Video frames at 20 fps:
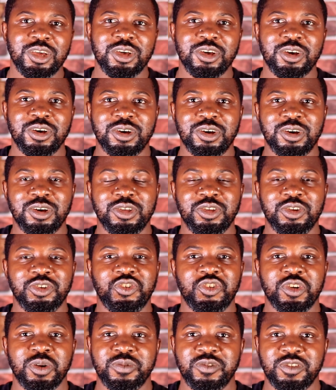your
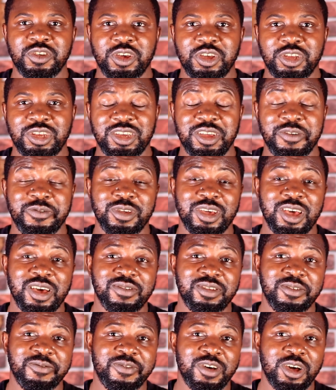job search, if you
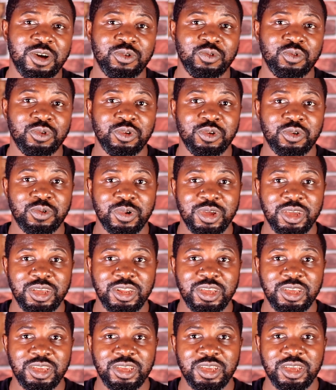haven't found one
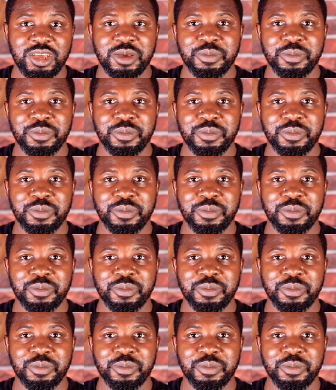already.